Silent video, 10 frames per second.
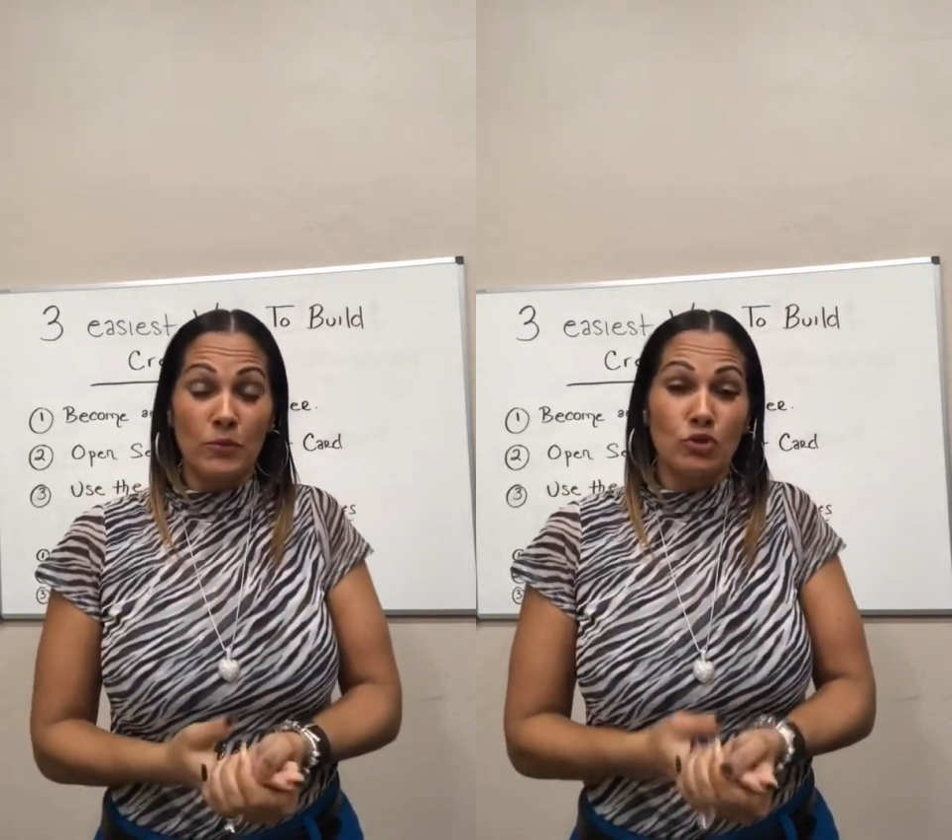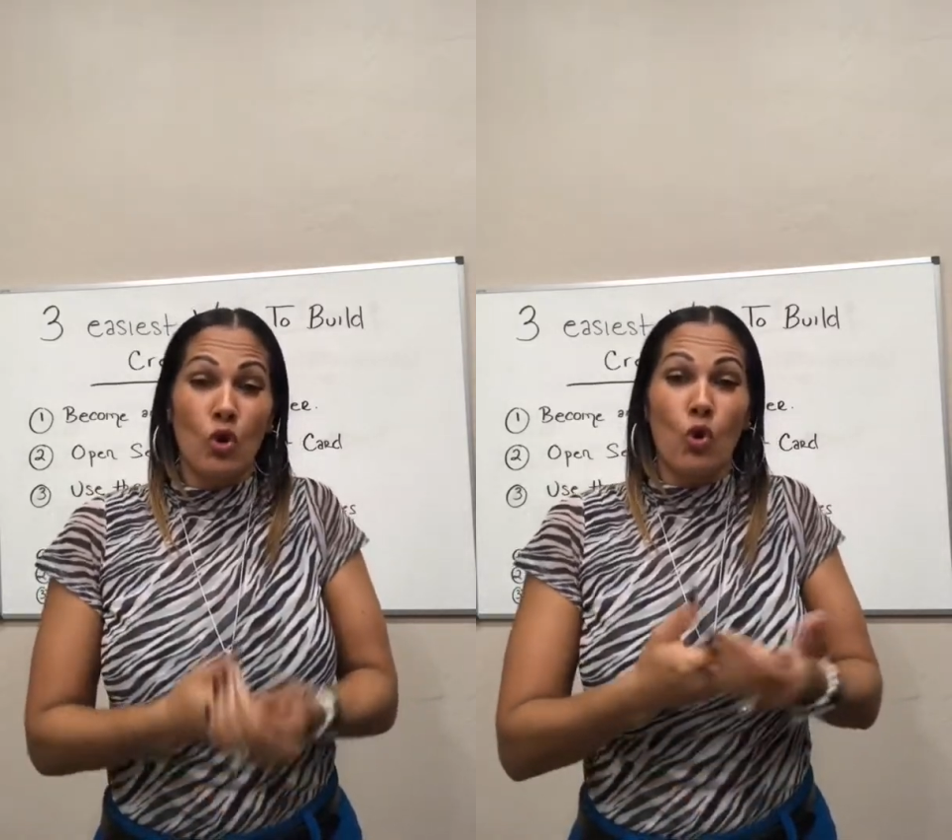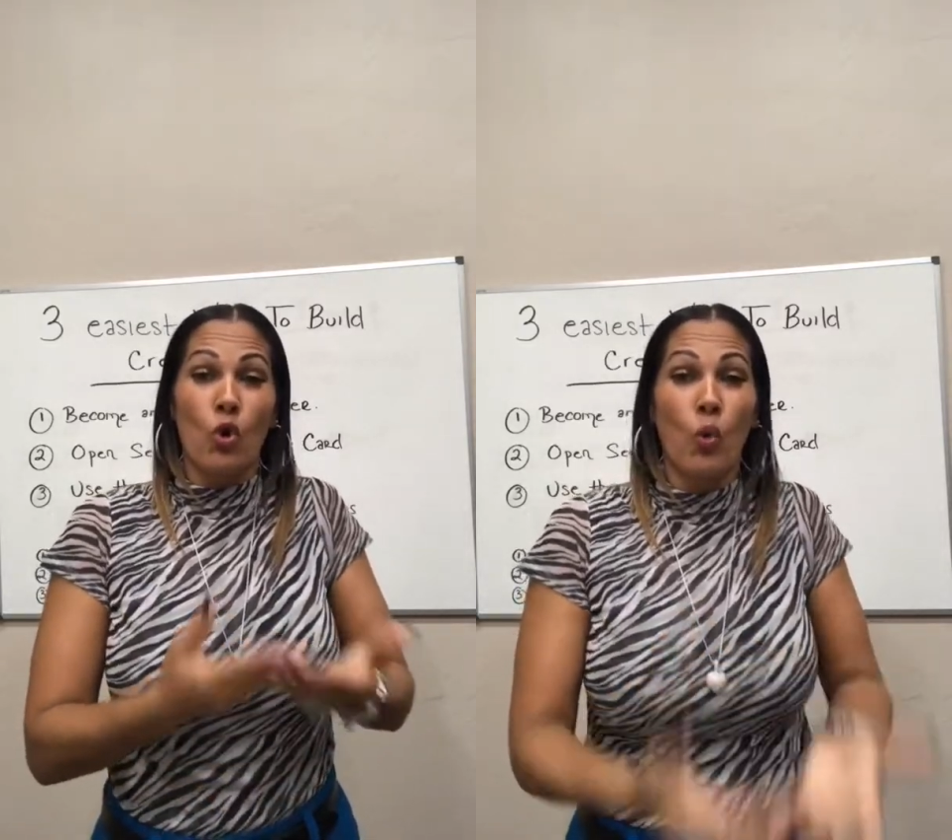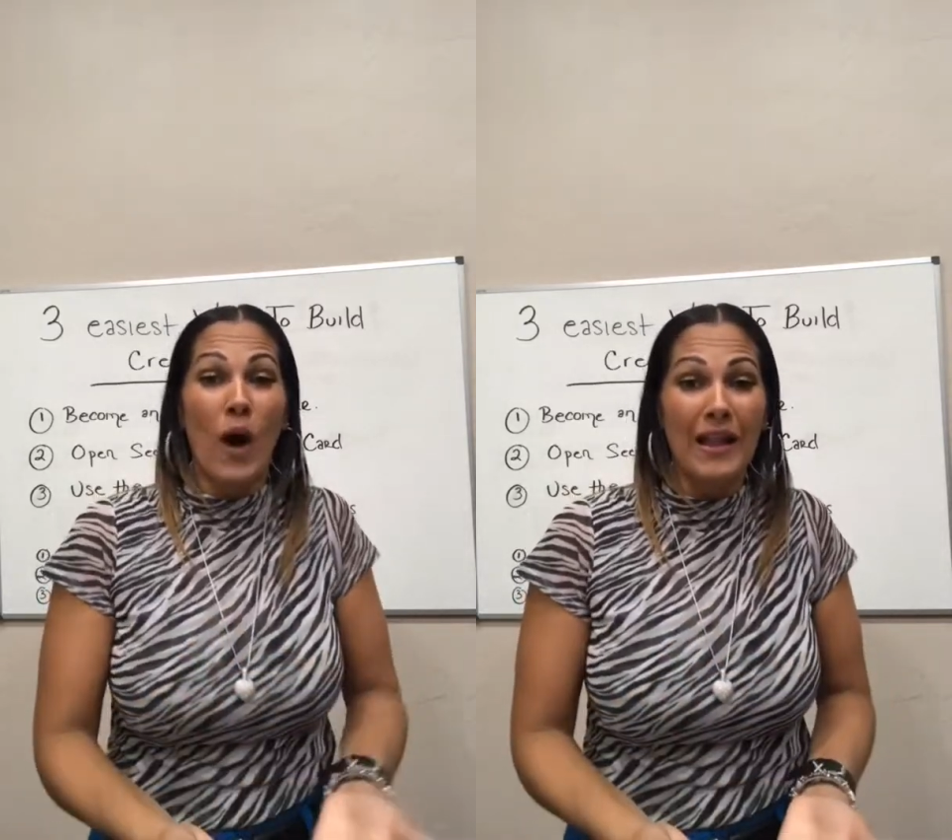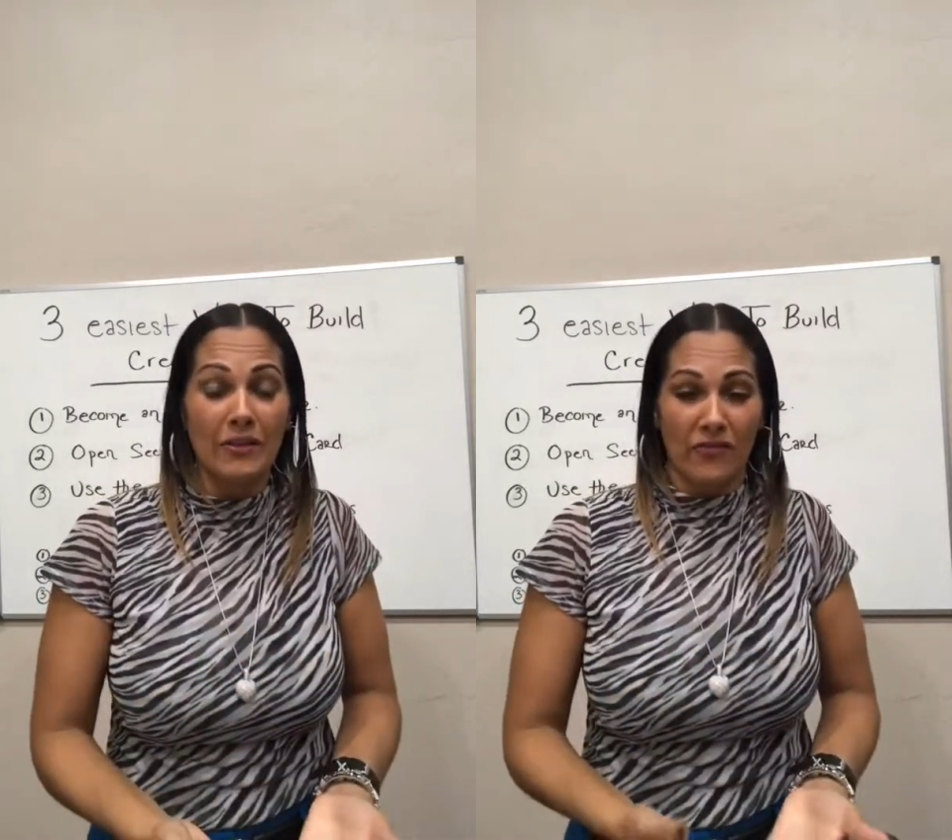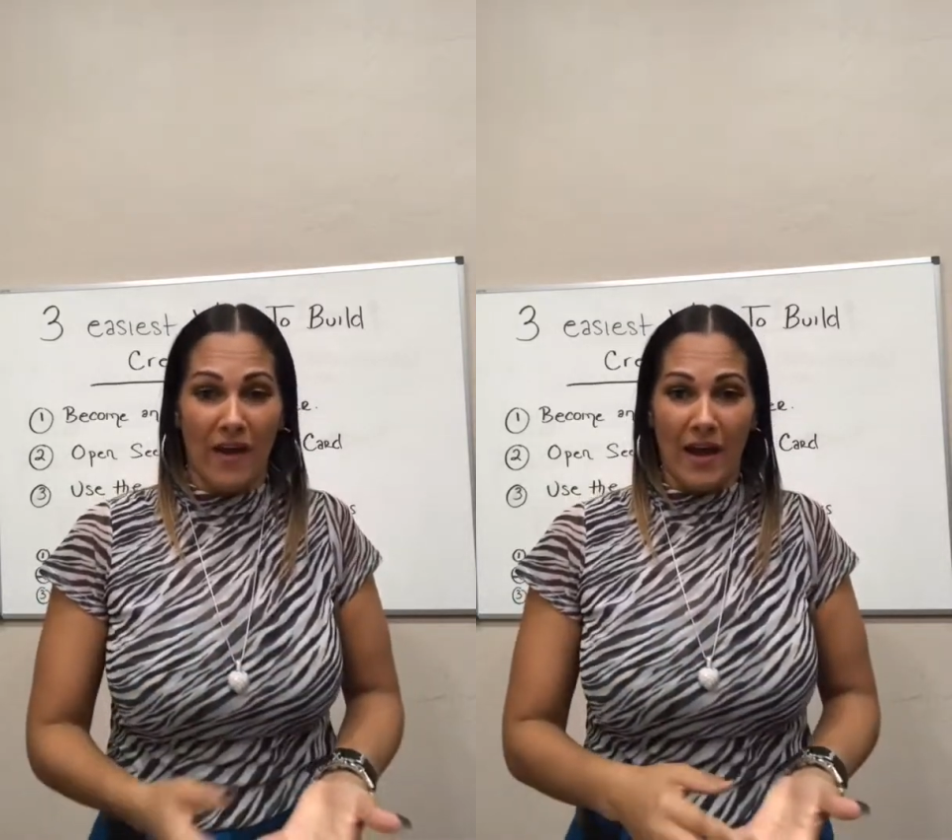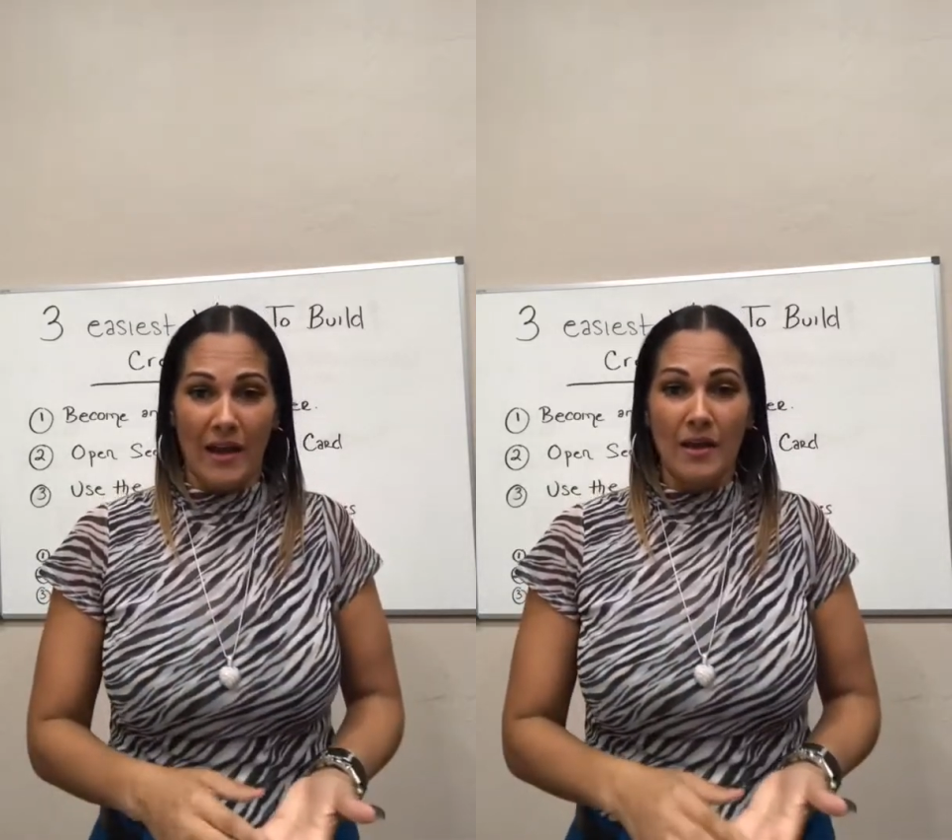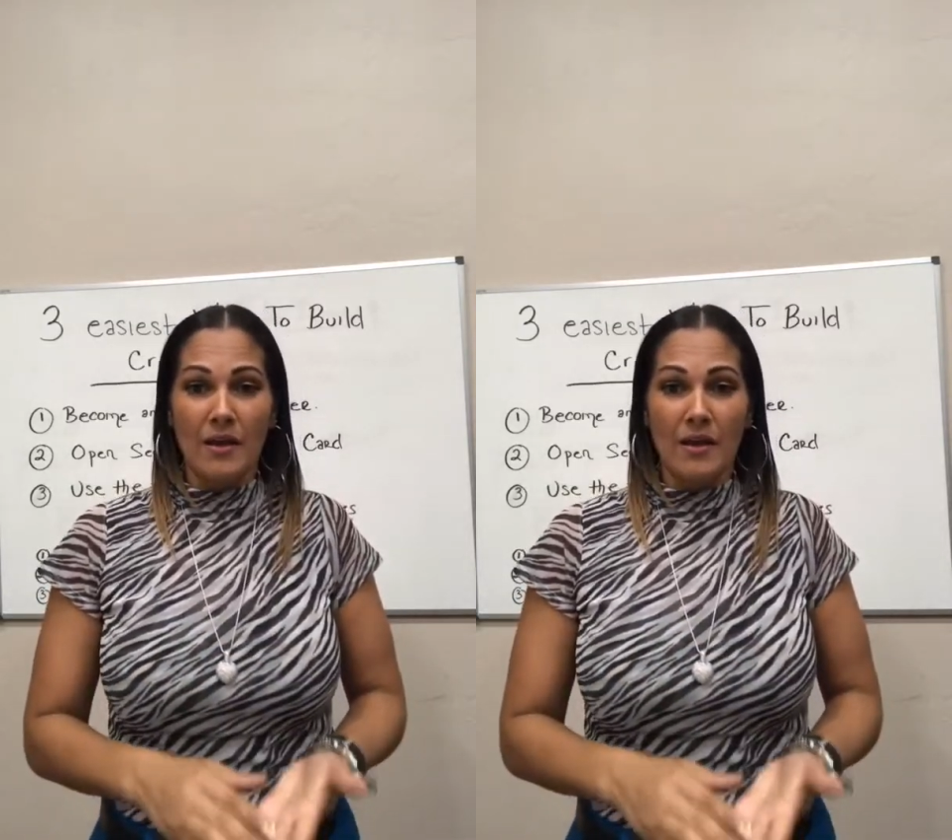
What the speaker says: don't qualify